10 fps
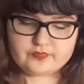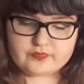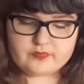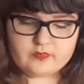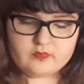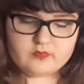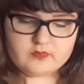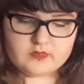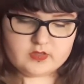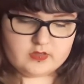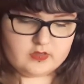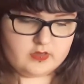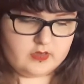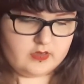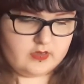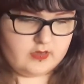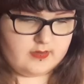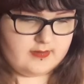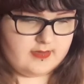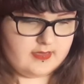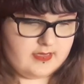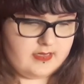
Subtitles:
Nobody speaks.